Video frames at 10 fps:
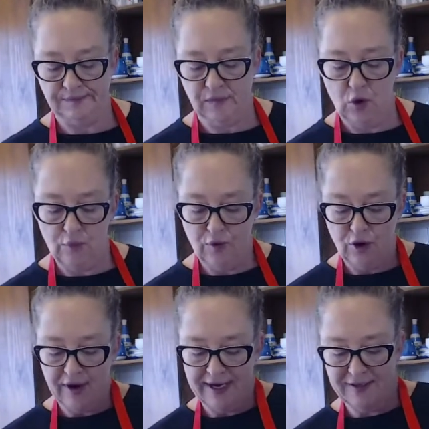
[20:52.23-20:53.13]

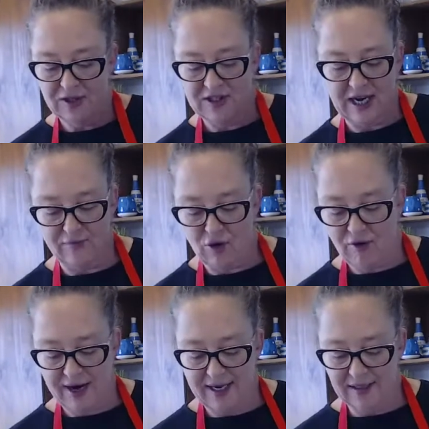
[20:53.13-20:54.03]
raw egg, just like raw
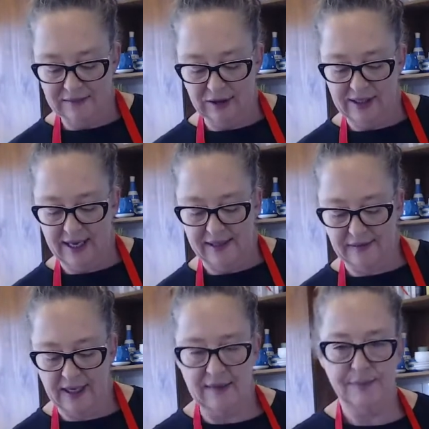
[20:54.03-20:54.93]
egg, look
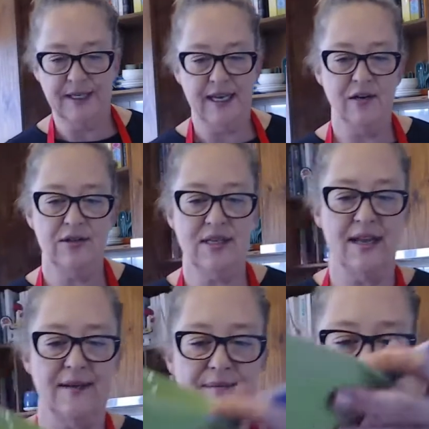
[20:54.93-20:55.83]
out. But yeah, it looks like